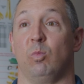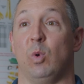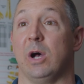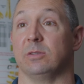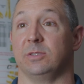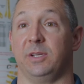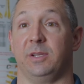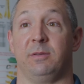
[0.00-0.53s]

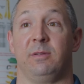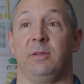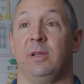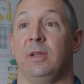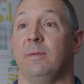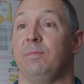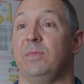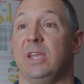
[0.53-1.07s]
welded,
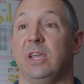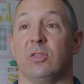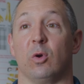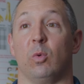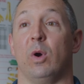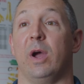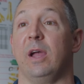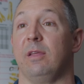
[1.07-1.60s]
either
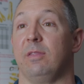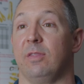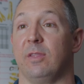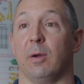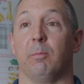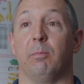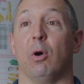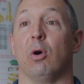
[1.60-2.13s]
way,
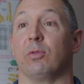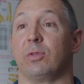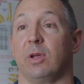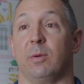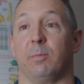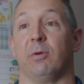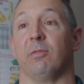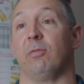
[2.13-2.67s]
they're both
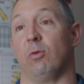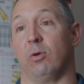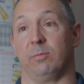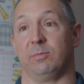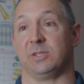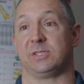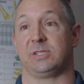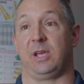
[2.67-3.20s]
going to
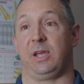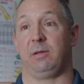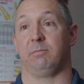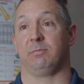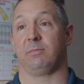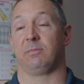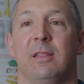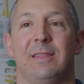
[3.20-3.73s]
perform the
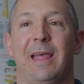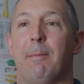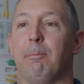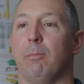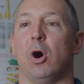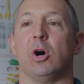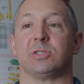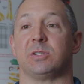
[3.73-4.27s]
same. That
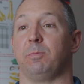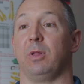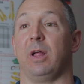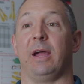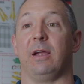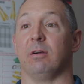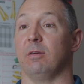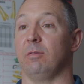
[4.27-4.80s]

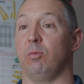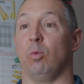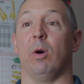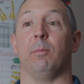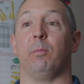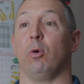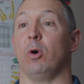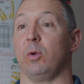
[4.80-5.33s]
multiplier of
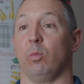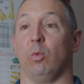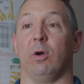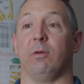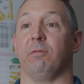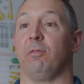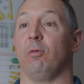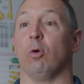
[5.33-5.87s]

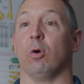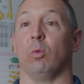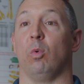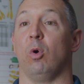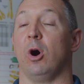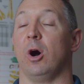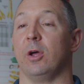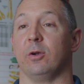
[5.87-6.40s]

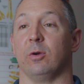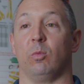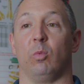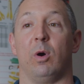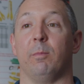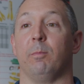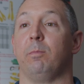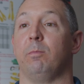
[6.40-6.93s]
1.141 or
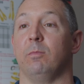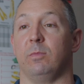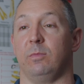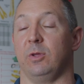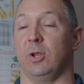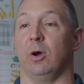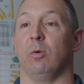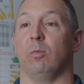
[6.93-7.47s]
1,
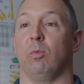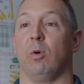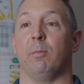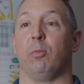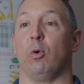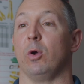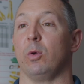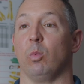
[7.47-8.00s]
you know,
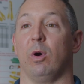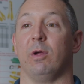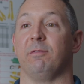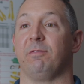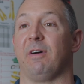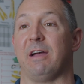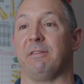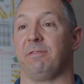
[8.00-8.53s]

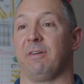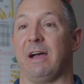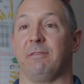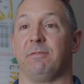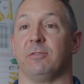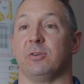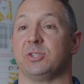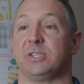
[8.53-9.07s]

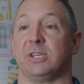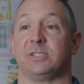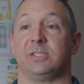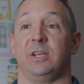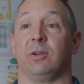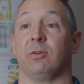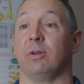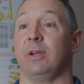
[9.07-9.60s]
1.155 for a
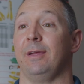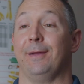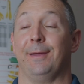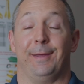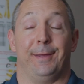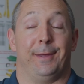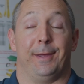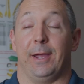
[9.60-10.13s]
60 degree,
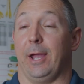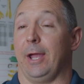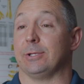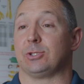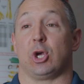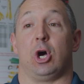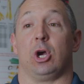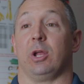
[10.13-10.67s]

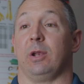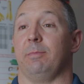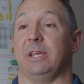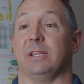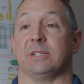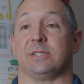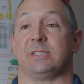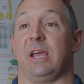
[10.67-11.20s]
it's all going to
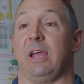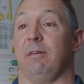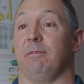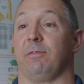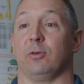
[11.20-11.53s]
be the same